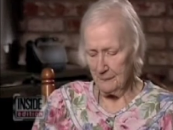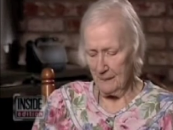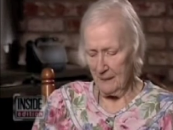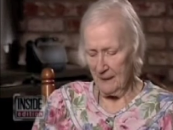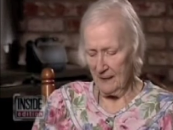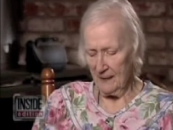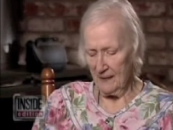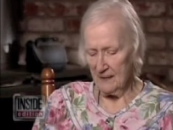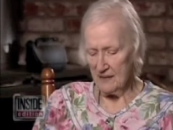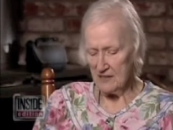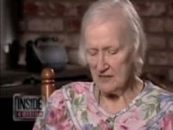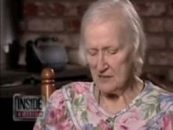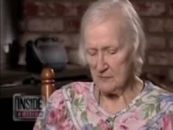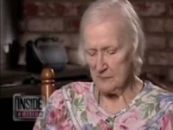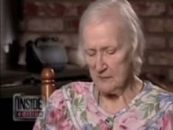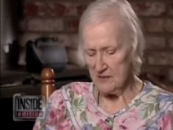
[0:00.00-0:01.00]
My
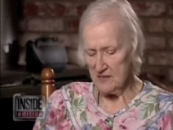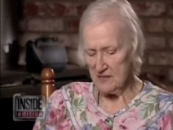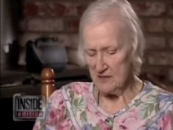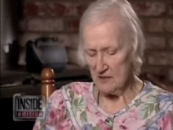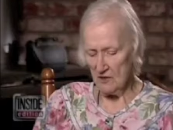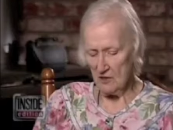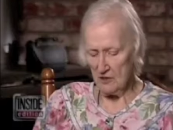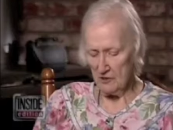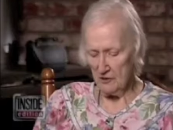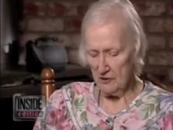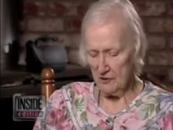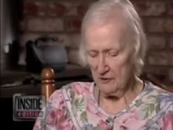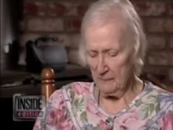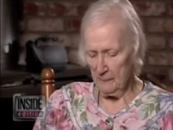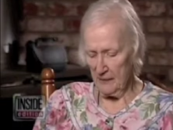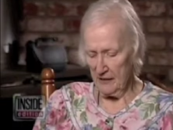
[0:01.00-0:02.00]
husband's
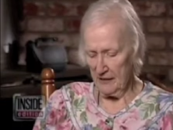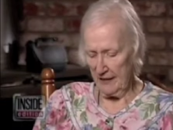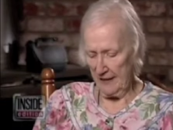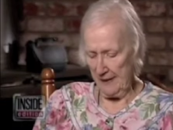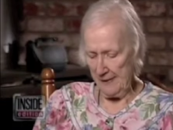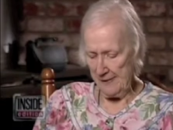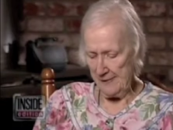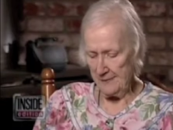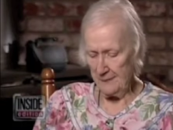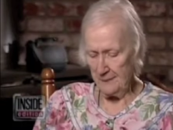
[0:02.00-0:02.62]
hard-earned money.